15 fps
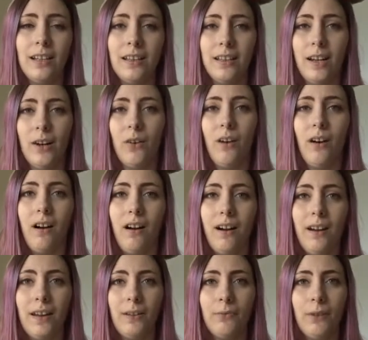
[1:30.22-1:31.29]
Now
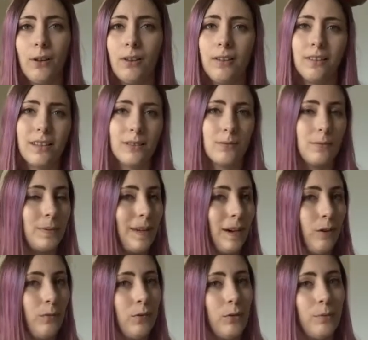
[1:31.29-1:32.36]
I felt like this would be
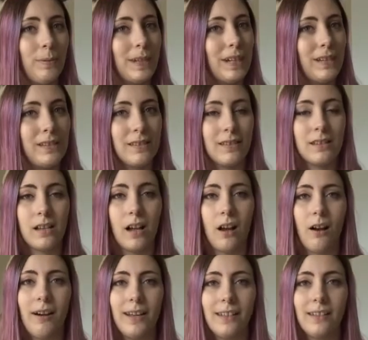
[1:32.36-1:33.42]
helpful because
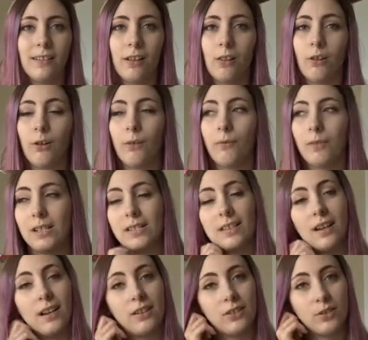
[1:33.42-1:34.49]
I did a lot of
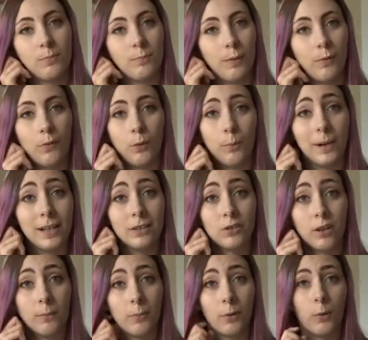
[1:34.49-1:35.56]
research before my
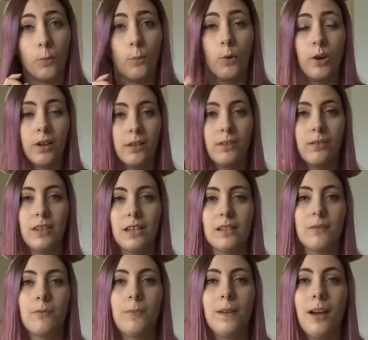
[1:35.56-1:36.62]
trip on what kind of
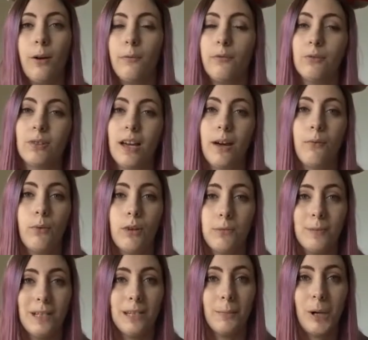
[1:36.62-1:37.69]
things it would be helpful to have
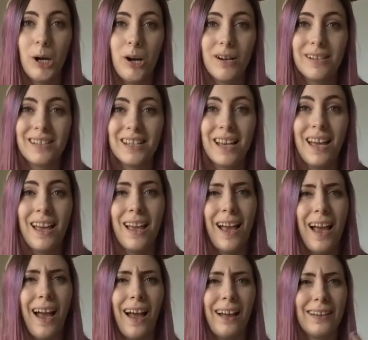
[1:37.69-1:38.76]
with me in the parks,
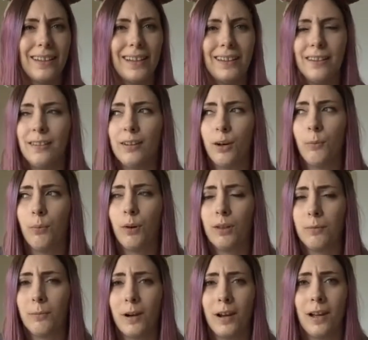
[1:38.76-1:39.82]
and I ended up
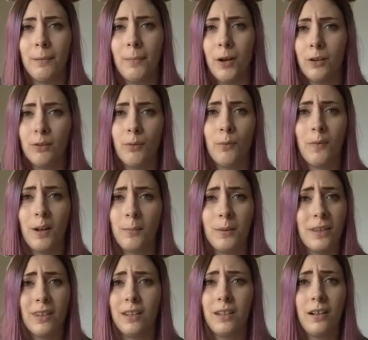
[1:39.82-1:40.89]
with my partner and
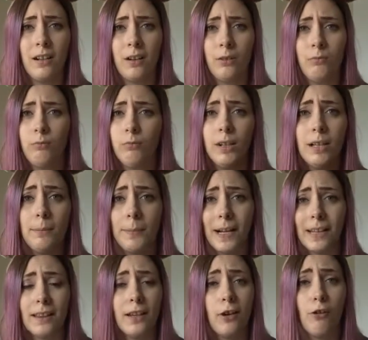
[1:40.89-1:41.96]
family thinking I'd really
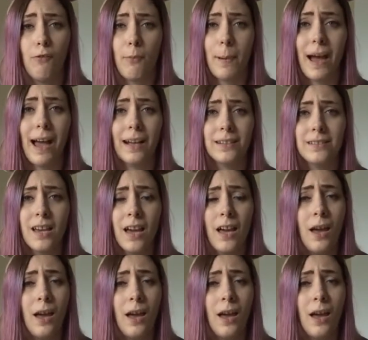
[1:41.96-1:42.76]
badly overpacked,